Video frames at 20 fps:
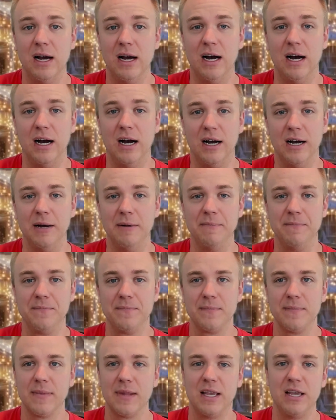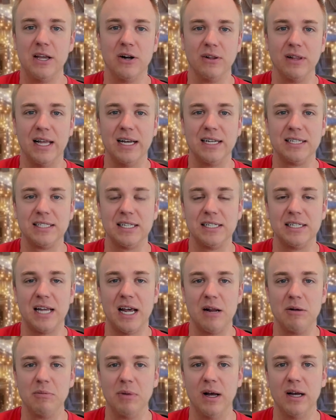less than
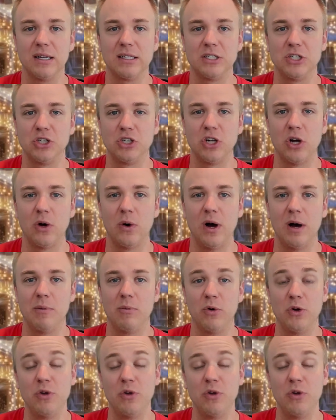$10 to show up,